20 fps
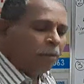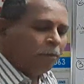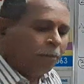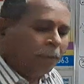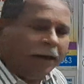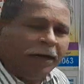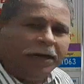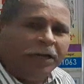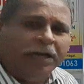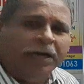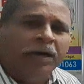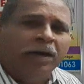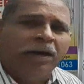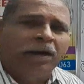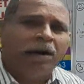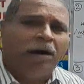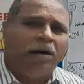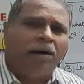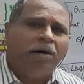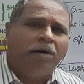My dear
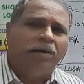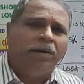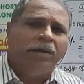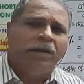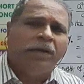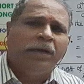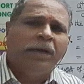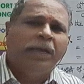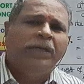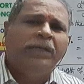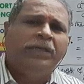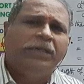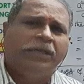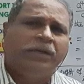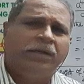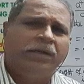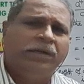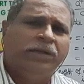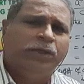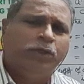NEET
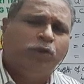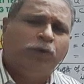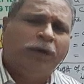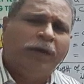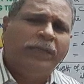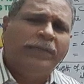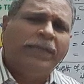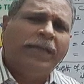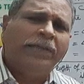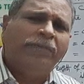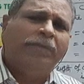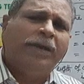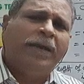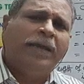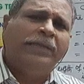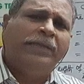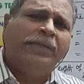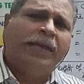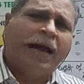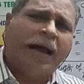students as well
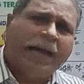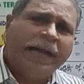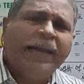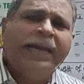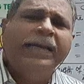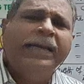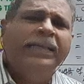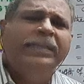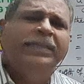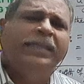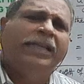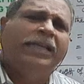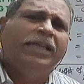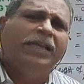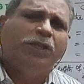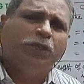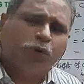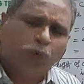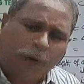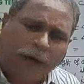as
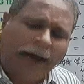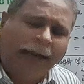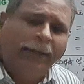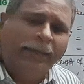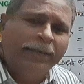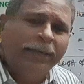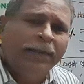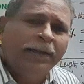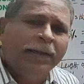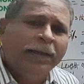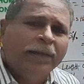IIT-JEE students,